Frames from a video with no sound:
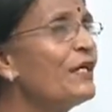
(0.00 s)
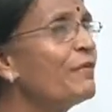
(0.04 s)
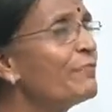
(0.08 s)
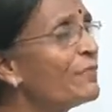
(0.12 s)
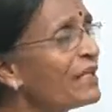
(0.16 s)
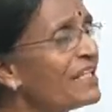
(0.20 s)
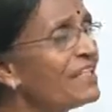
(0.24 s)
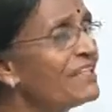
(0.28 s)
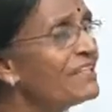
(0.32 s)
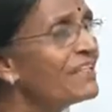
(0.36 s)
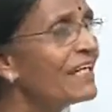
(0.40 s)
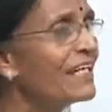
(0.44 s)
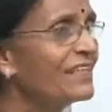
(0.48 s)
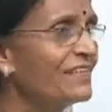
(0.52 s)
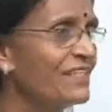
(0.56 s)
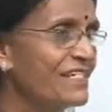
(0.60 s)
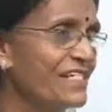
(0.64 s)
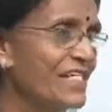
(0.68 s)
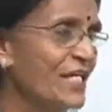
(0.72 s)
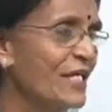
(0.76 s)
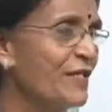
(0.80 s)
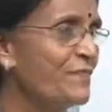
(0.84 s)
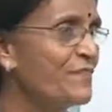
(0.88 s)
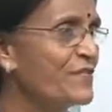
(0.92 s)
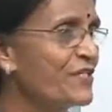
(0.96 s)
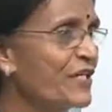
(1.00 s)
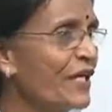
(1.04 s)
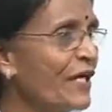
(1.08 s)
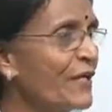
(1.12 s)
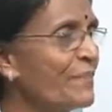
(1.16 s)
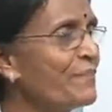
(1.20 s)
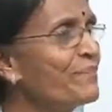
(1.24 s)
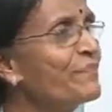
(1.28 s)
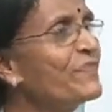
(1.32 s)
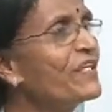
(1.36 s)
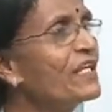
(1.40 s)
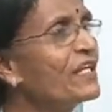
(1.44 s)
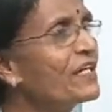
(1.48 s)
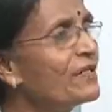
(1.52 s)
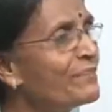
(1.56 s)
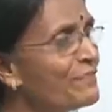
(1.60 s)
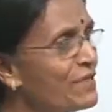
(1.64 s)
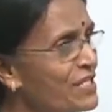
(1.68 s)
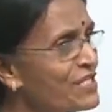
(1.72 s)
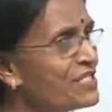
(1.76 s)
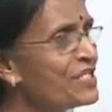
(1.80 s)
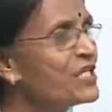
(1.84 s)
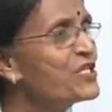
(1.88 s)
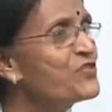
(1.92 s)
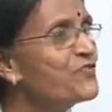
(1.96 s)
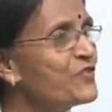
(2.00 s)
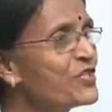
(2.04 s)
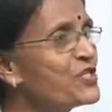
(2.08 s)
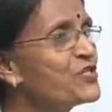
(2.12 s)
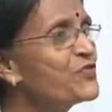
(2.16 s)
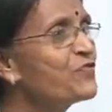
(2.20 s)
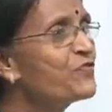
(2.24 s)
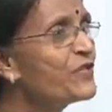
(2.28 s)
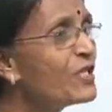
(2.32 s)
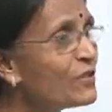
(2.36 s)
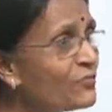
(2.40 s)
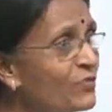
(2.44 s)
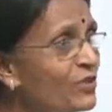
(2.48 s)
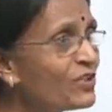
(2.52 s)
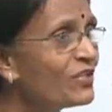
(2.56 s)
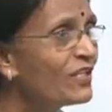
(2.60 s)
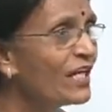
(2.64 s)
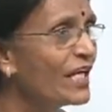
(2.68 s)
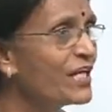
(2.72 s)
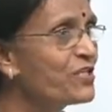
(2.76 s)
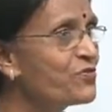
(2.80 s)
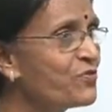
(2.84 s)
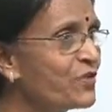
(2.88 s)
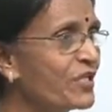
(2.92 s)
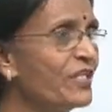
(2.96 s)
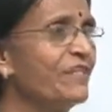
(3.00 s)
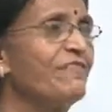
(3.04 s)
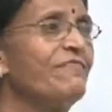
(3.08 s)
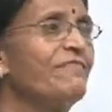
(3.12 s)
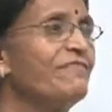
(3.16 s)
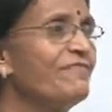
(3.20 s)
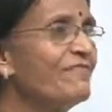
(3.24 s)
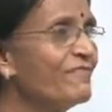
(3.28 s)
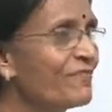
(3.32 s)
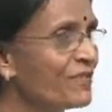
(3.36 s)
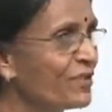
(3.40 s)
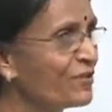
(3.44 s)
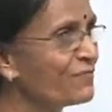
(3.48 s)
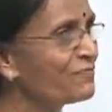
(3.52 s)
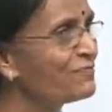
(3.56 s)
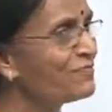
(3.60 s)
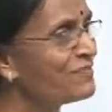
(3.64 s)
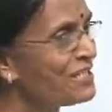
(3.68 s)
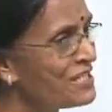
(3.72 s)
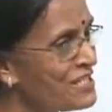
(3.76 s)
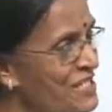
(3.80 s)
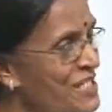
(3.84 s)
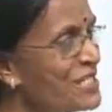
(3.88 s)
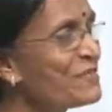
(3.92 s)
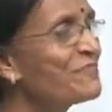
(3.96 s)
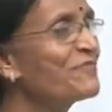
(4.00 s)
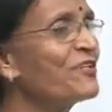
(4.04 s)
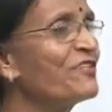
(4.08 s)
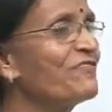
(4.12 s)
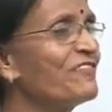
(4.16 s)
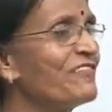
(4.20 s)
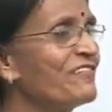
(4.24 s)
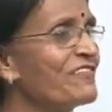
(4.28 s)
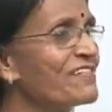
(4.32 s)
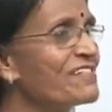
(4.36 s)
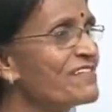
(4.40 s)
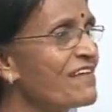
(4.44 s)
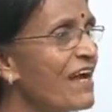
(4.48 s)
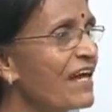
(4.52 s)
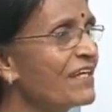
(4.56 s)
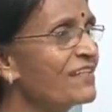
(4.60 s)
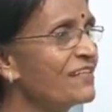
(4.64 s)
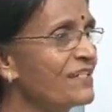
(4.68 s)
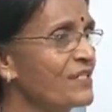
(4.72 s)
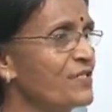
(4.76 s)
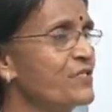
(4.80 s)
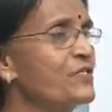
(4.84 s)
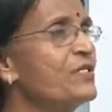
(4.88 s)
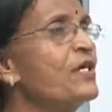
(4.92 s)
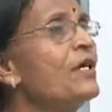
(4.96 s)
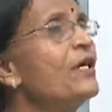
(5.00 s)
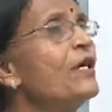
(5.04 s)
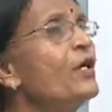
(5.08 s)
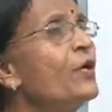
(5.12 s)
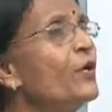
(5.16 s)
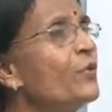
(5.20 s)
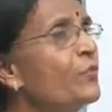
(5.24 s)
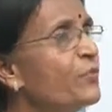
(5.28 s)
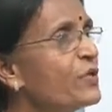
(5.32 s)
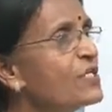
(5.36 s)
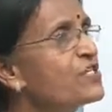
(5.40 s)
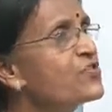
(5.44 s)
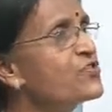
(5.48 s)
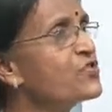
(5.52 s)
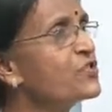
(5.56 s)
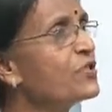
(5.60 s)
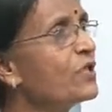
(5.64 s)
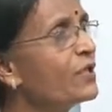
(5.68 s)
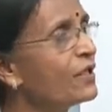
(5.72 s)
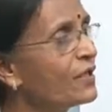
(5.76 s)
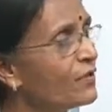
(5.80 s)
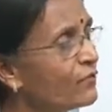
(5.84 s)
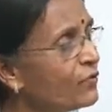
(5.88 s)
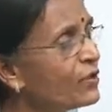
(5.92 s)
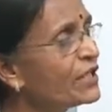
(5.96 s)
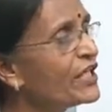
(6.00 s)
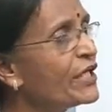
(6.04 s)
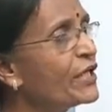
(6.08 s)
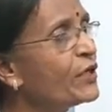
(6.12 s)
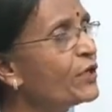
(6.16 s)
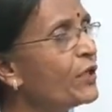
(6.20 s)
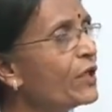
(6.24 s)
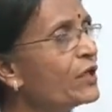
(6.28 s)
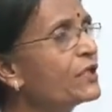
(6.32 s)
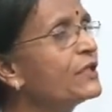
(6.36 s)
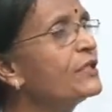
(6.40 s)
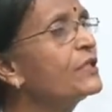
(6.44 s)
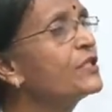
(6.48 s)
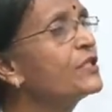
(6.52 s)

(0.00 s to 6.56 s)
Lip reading: But at the same time, a message which we would like to give from the team of our scientists, which are working on a